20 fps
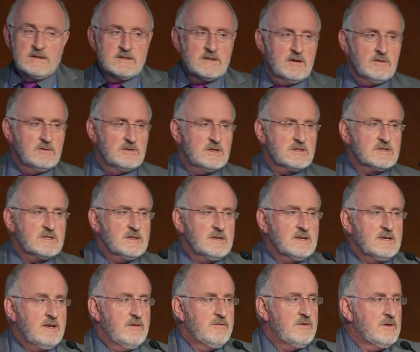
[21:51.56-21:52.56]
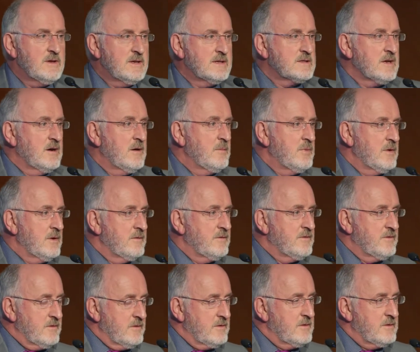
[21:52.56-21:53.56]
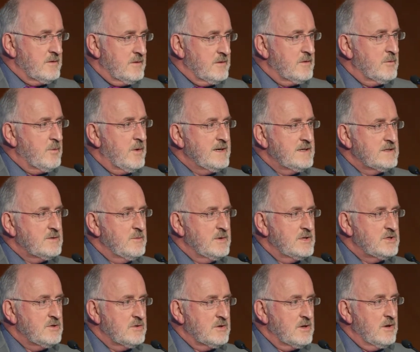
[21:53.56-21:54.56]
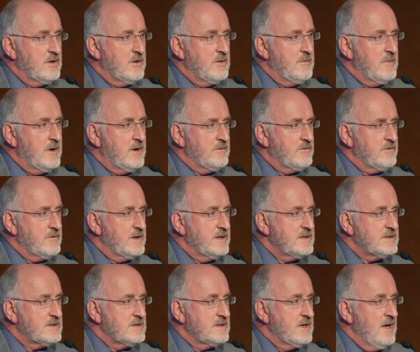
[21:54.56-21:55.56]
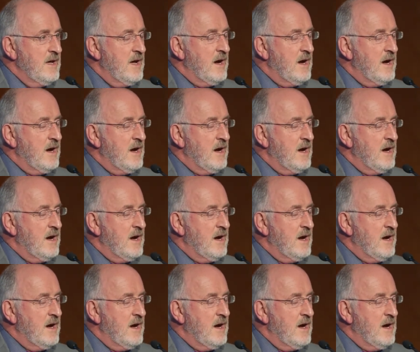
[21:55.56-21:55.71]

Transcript: So just to give you an example of the ways in which you can learn mindfulness,